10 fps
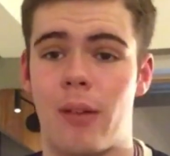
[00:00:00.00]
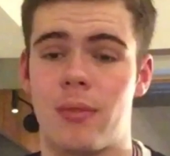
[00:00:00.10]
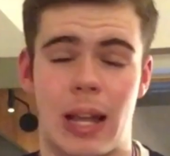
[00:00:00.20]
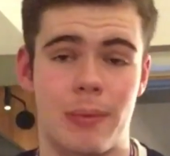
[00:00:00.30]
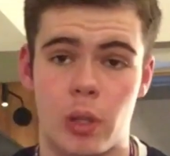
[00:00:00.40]
It
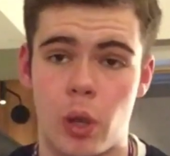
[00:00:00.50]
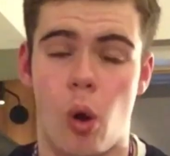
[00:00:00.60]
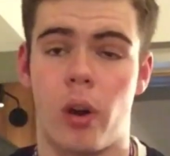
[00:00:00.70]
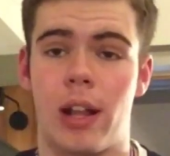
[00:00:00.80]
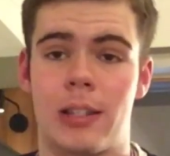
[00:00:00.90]
was an absolute
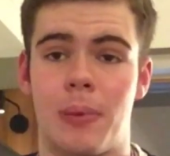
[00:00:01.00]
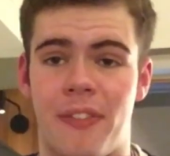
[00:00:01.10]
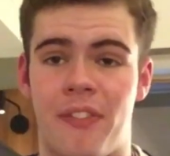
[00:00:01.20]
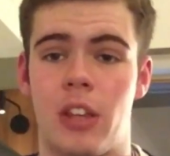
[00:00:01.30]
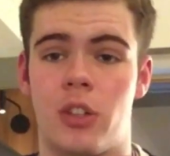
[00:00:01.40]
honour to be
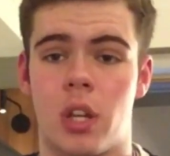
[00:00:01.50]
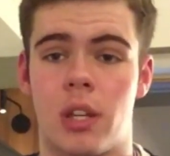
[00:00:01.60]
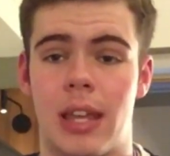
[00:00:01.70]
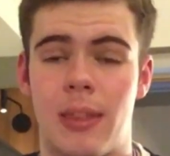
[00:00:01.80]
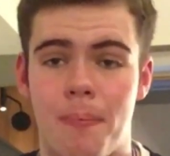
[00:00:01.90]

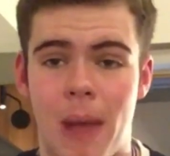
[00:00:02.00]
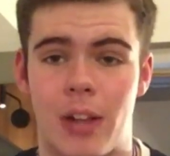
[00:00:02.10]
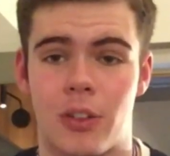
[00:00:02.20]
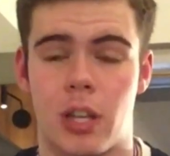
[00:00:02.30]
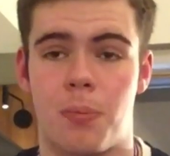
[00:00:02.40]
featured in the
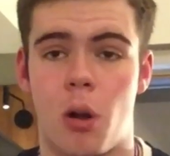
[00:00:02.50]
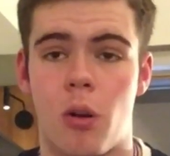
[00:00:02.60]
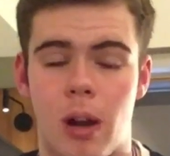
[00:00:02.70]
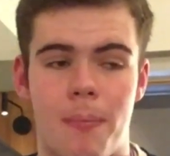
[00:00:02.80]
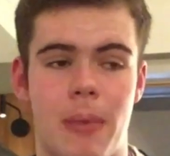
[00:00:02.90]
matchday
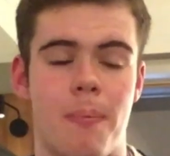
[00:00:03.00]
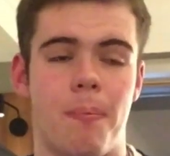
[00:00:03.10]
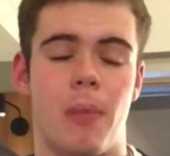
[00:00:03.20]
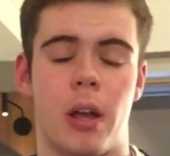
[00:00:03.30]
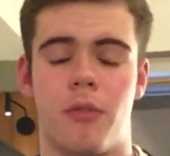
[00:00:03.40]
programme, me
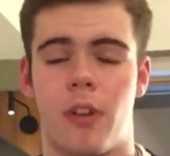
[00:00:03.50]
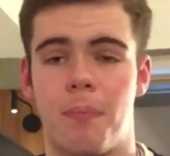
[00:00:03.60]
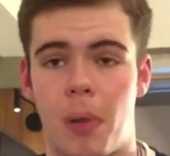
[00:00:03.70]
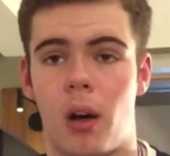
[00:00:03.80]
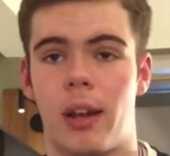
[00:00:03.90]
and my good
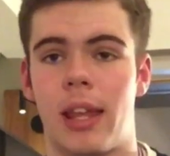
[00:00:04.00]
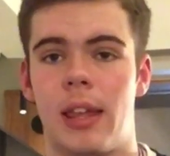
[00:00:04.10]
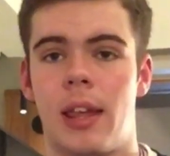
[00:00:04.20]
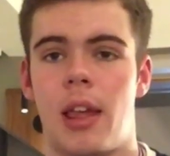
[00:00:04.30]
friend Barney.